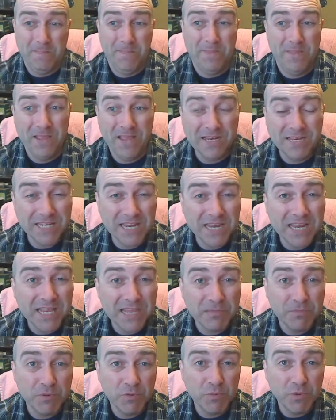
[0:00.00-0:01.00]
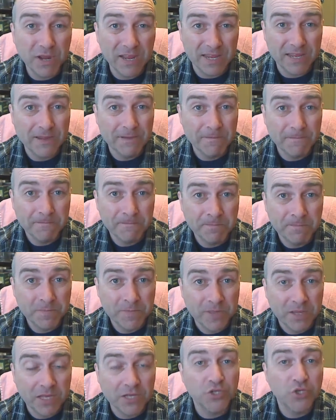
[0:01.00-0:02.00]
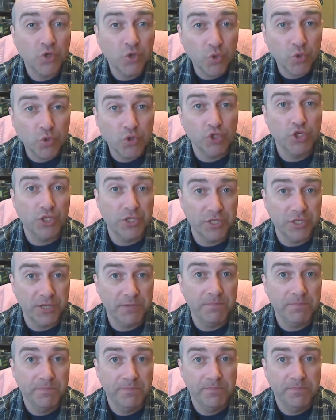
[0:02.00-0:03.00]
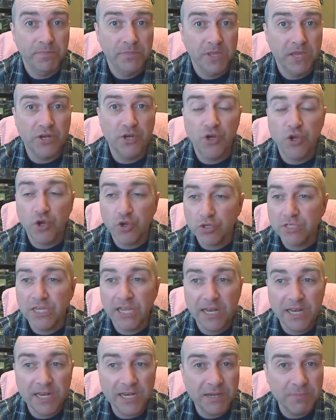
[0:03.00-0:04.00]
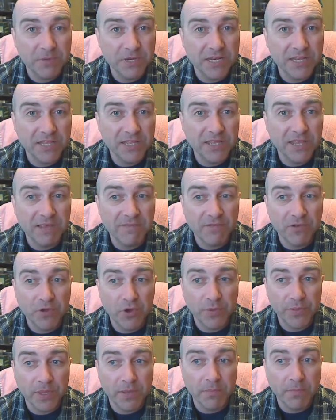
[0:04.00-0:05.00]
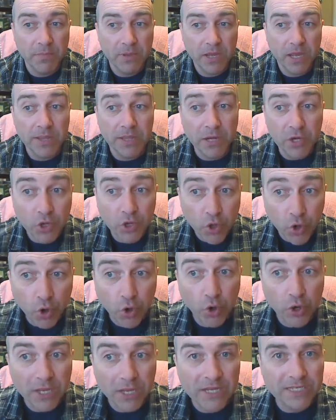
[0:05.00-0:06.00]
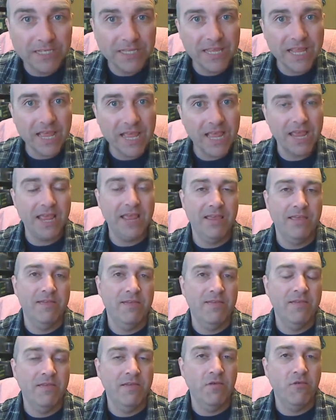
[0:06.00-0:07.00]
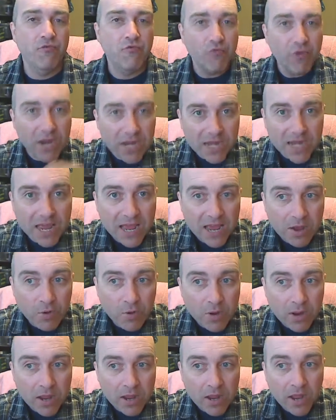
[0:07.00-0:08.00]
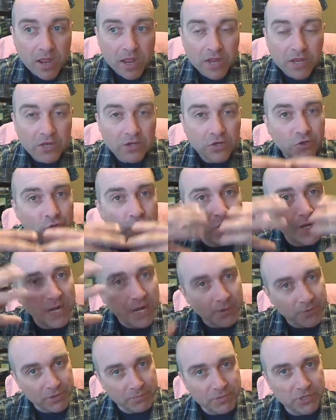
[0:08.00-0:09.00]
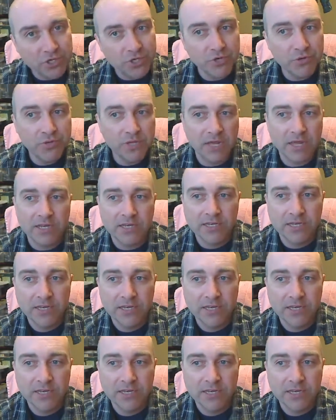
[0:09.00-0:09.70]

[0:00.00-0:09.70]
and take them away and torture them and not tell anybody that they've got them. And the law is there right now to allow them to do that.